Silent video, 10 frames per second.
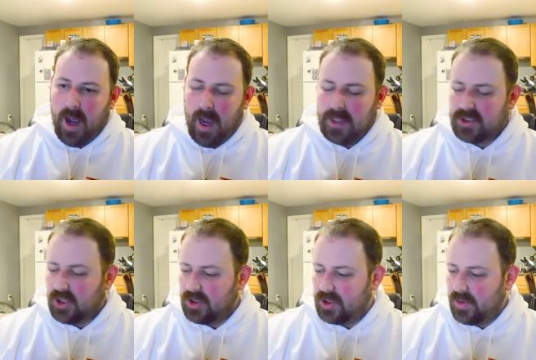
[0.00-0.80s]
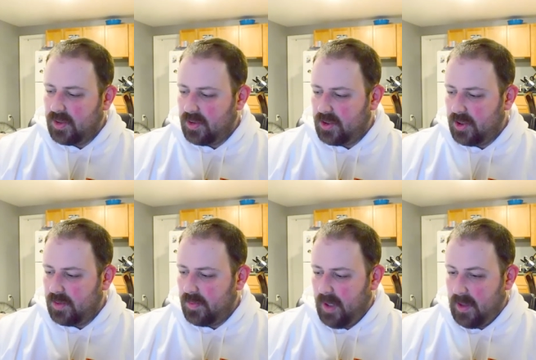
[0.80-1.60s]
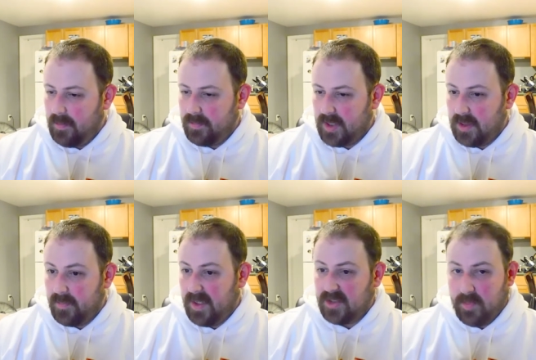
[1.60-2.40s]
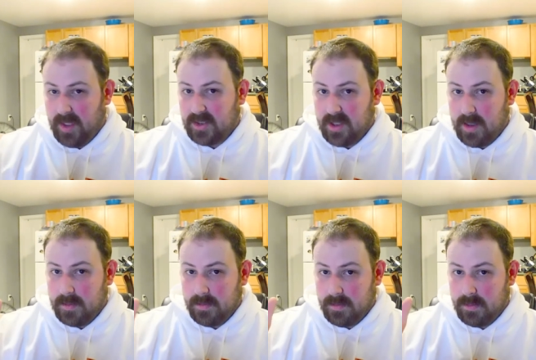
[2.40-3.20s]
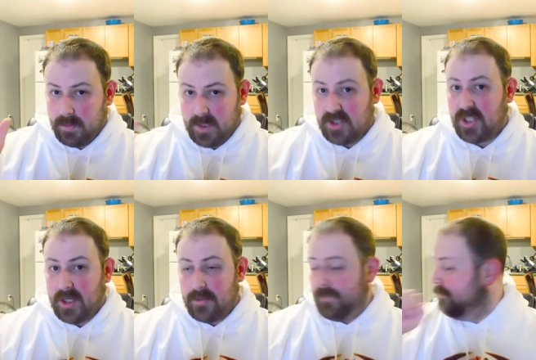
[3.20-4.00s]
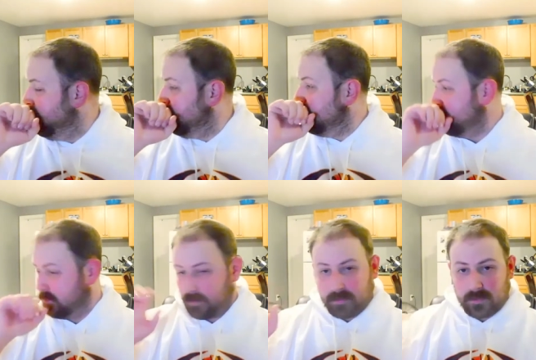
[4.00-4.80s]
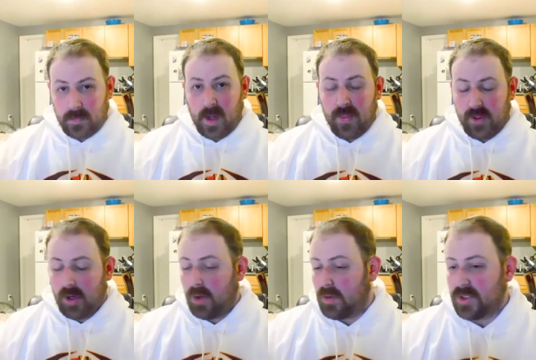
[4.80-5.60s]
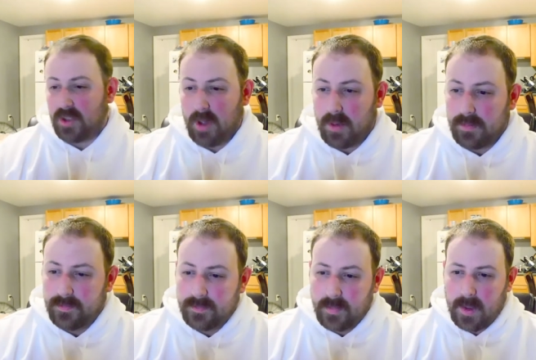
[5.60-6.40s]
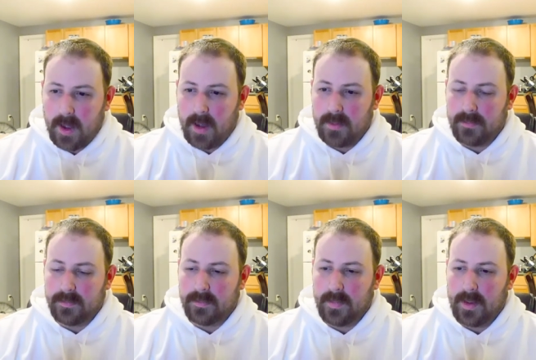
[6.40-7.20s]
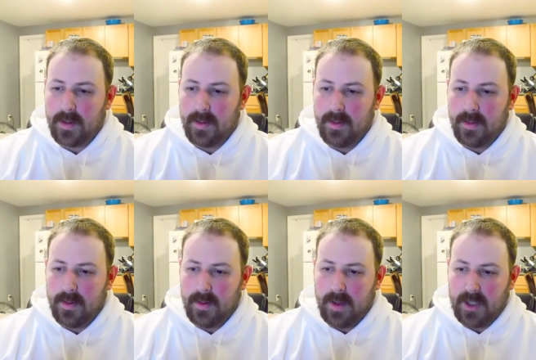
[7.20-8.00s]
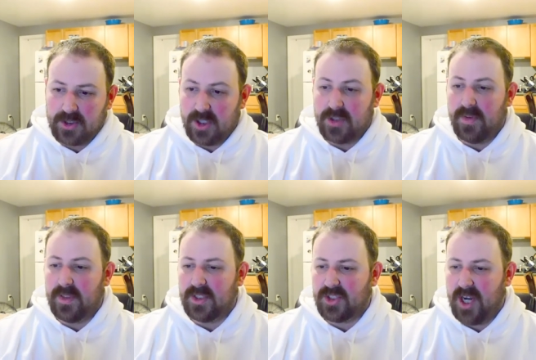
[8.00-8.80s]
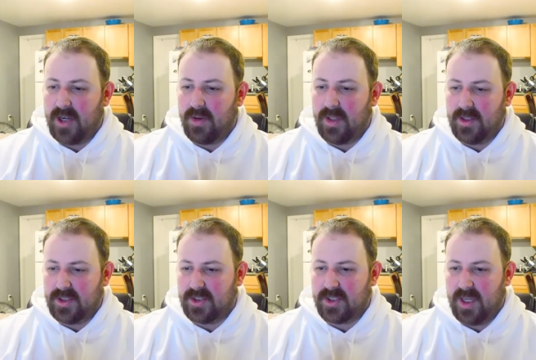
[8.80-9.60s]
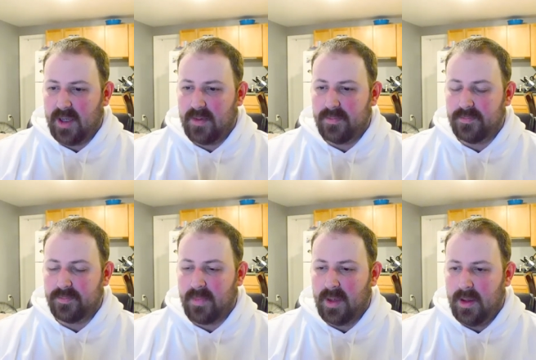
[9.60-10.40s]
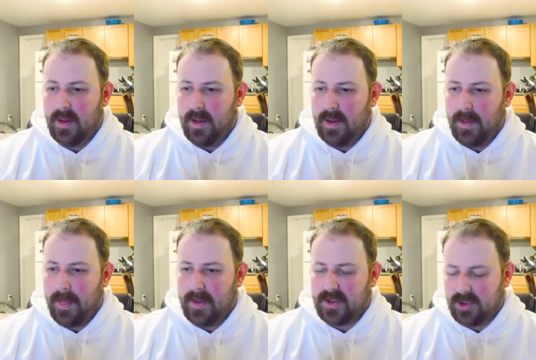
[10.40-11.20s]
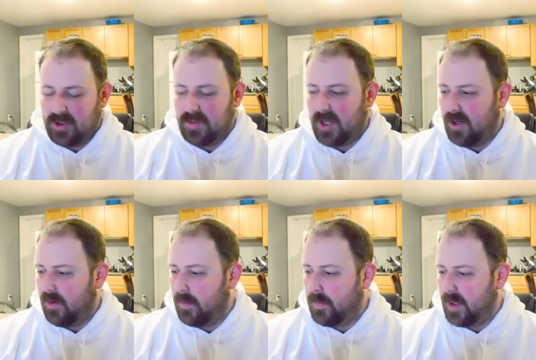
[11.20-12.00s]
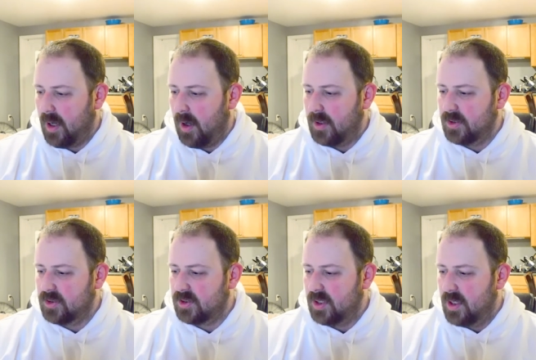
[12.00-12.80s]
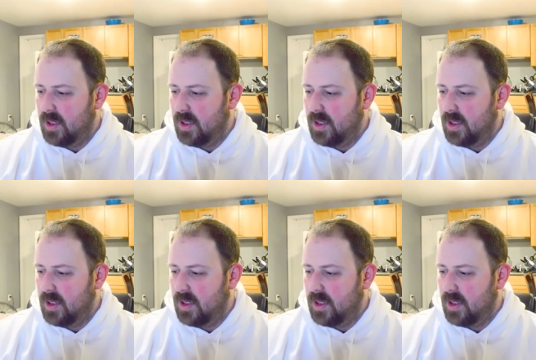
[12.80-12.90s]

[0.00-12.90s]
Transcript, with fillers: I started doing YouTube, and I'm going to base it based on this channel, The Nautilus Alone. I started doing this channel and this YouTube channel because,